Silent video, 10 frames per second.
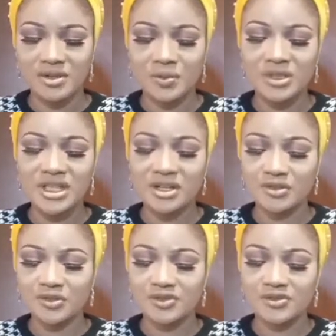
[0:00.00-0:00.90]
what are your
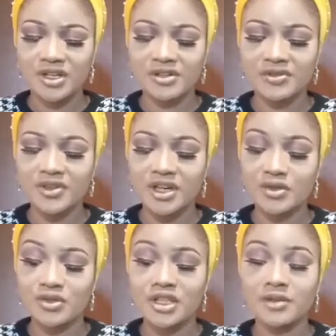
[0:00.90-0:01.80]
favorite
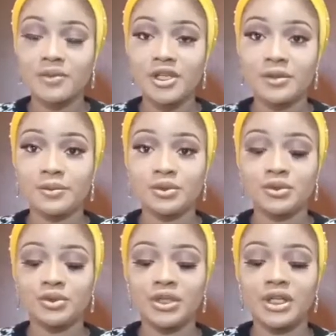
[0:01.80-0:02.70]
values in people?
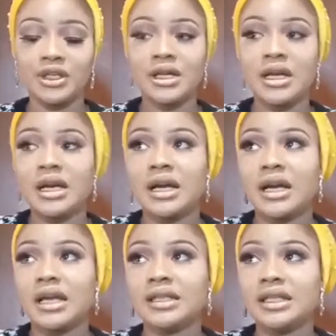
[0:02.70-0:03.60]
Okay,
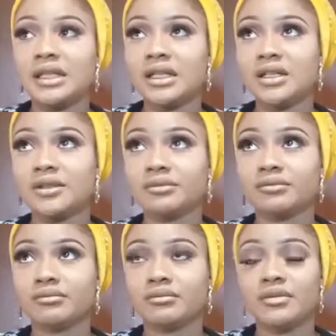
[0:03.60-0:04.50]
I think
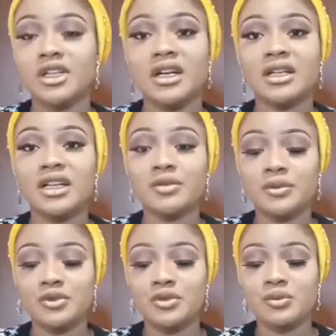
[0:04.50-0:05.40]
I like people
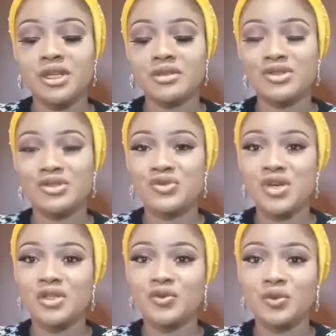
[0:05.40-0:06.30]
to be
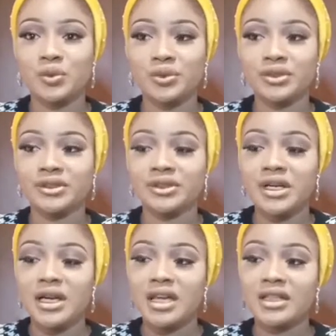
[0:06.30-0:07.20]
straightforward.
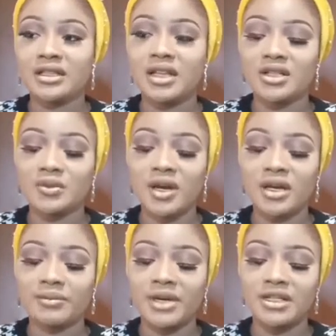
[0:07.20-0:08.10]
I think that's
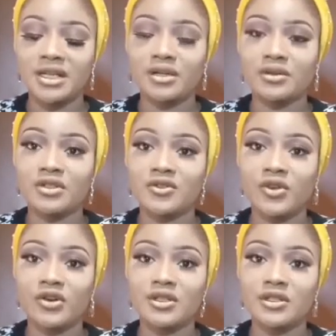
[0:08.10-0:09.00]
why my cycle is
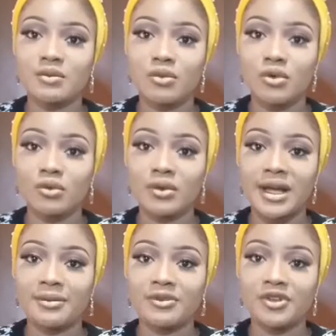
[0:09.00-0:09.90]
very small.
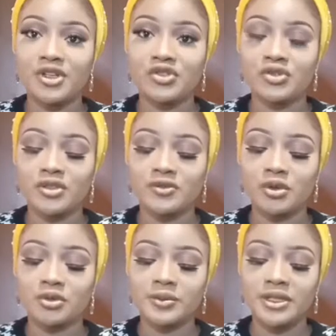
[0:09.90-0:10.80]
I'm a very
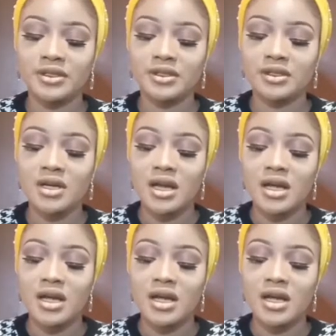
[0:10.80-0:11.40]
straightforward person,